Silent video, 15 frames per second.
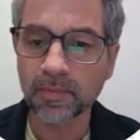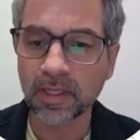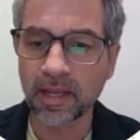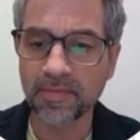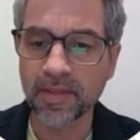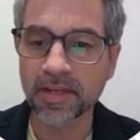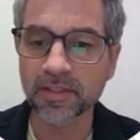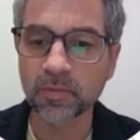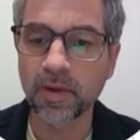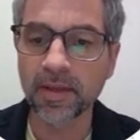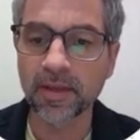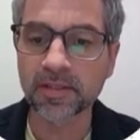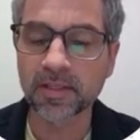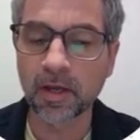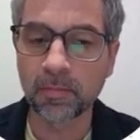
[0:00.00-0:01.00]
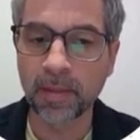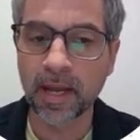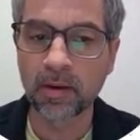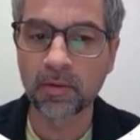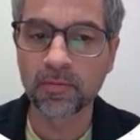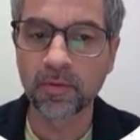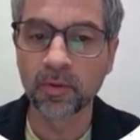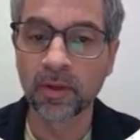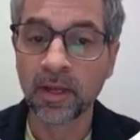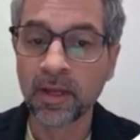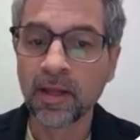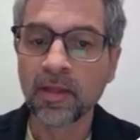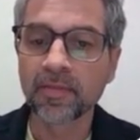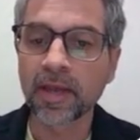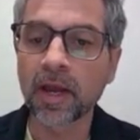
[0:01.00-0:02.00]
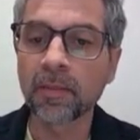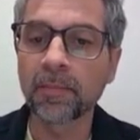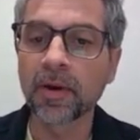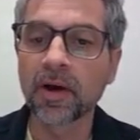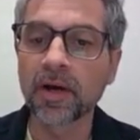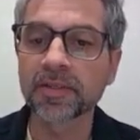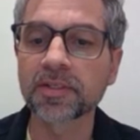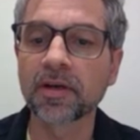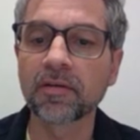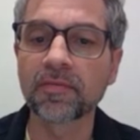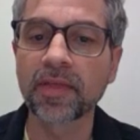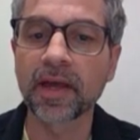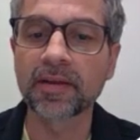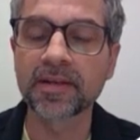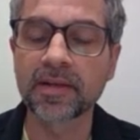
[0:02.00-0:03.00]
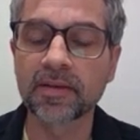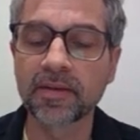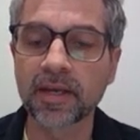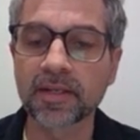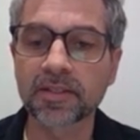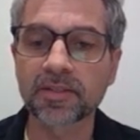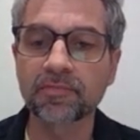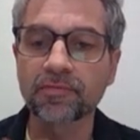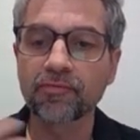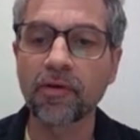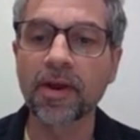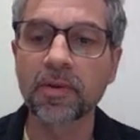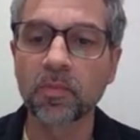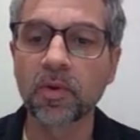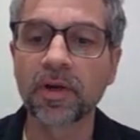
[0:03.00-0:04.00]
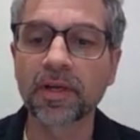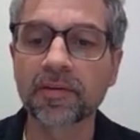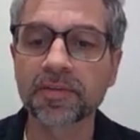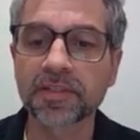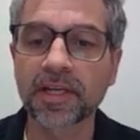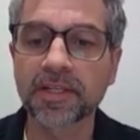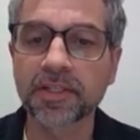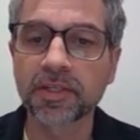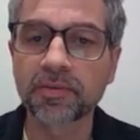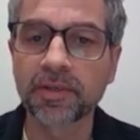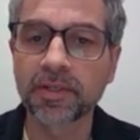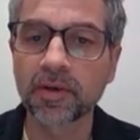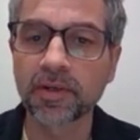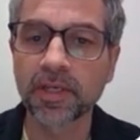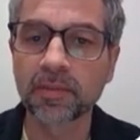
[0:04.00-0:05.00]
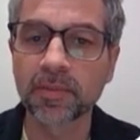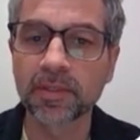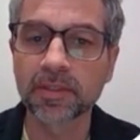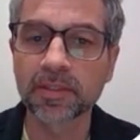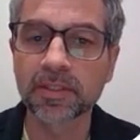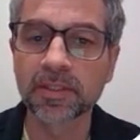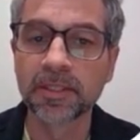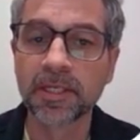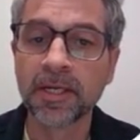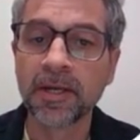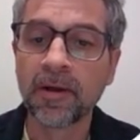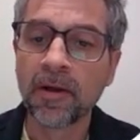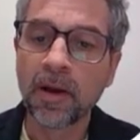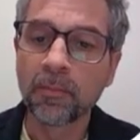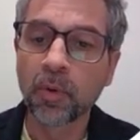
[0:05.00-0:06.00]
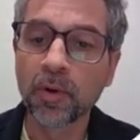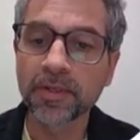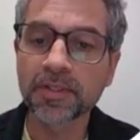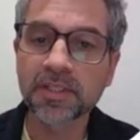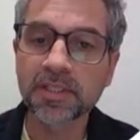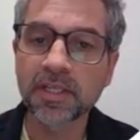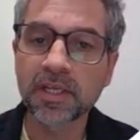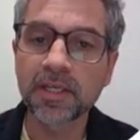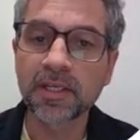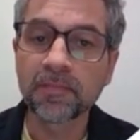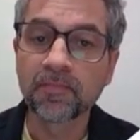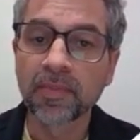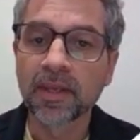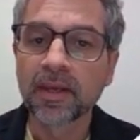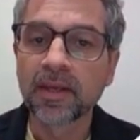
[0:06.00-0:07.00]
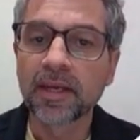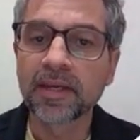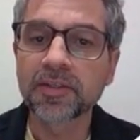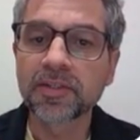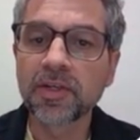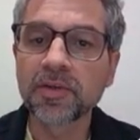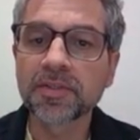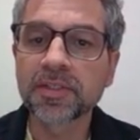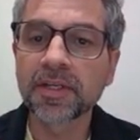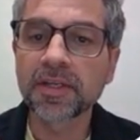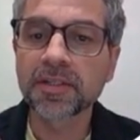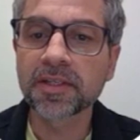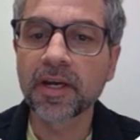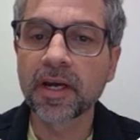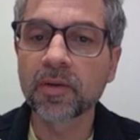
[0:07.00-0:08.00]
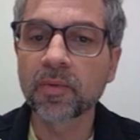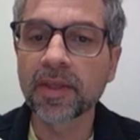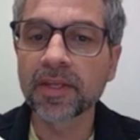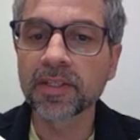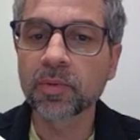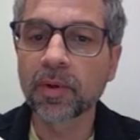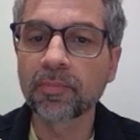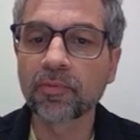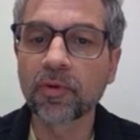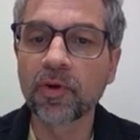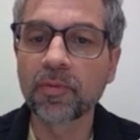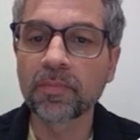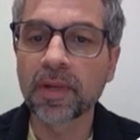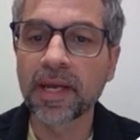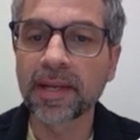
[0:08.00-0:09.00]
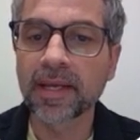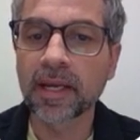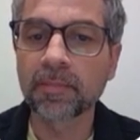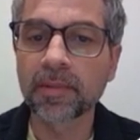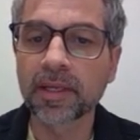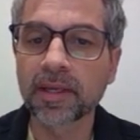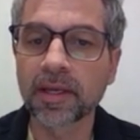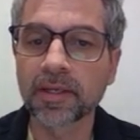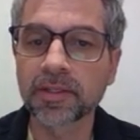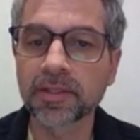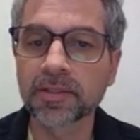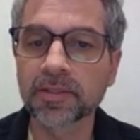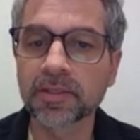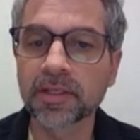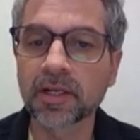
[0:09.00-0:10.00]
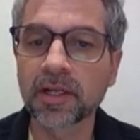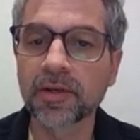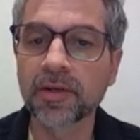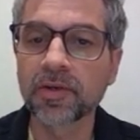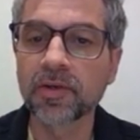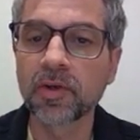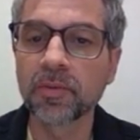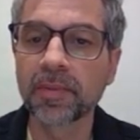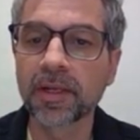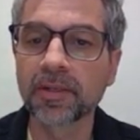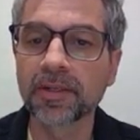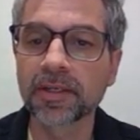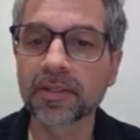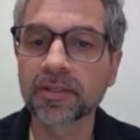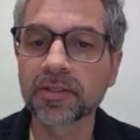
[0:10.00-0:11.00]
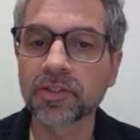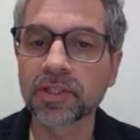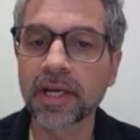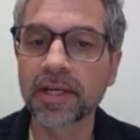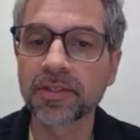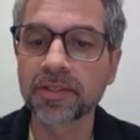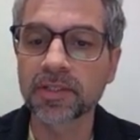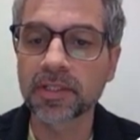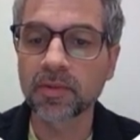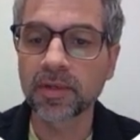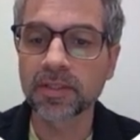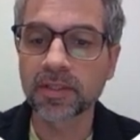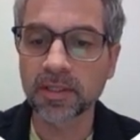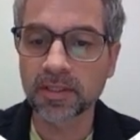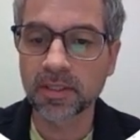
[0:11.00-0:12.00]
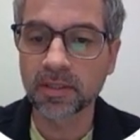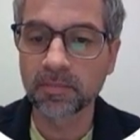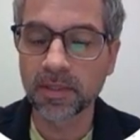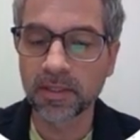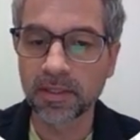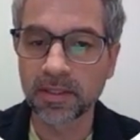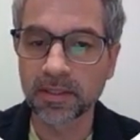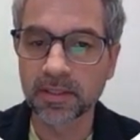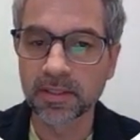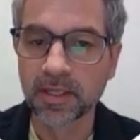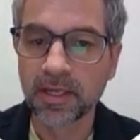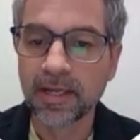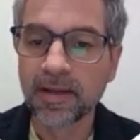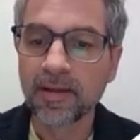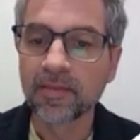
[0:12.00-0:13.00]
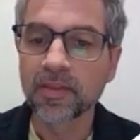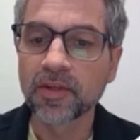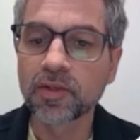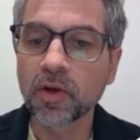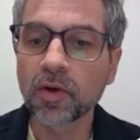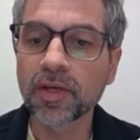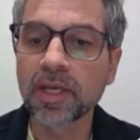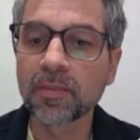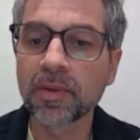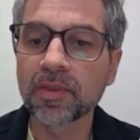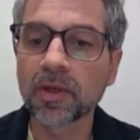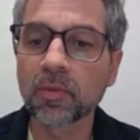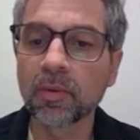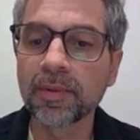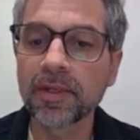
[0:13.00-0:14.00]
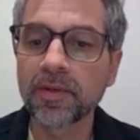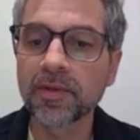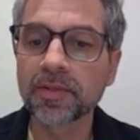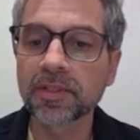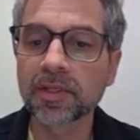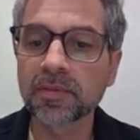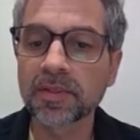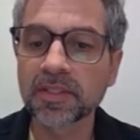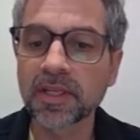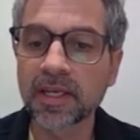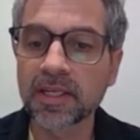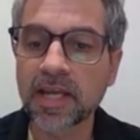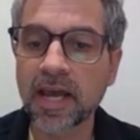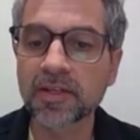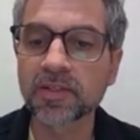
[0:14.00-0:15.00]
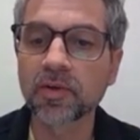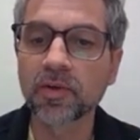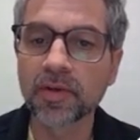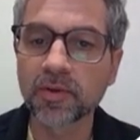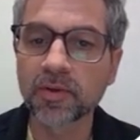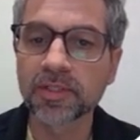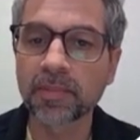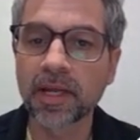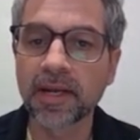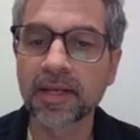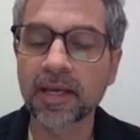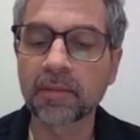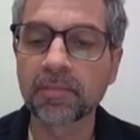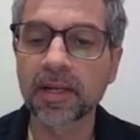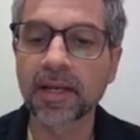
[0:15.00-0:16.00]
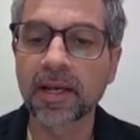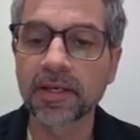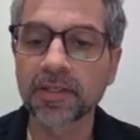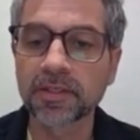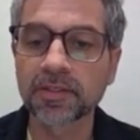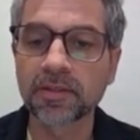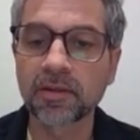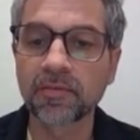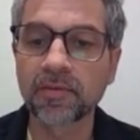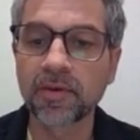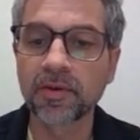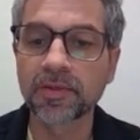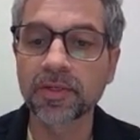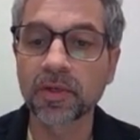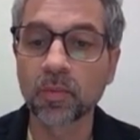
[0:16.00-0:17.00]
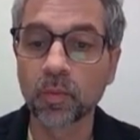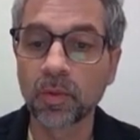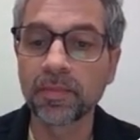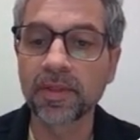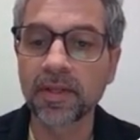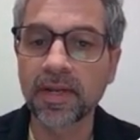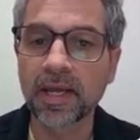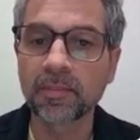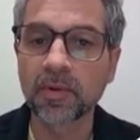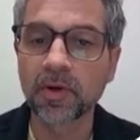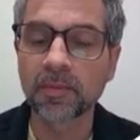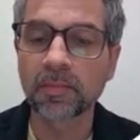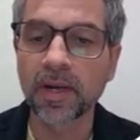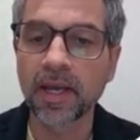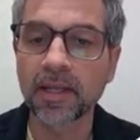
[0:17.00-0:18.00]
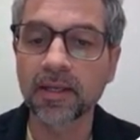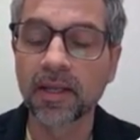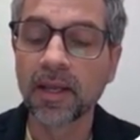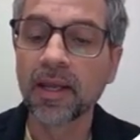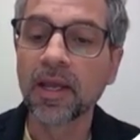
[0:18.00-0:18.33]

And that's why they're so powerful. They are part of that framework of statutory documents. Point C, it's used to decide whether to approve planning applications, including new buildings and changes to existing buildings. The document that will be used to say yes or no to planning applications in the future will be the neighbourhood plan.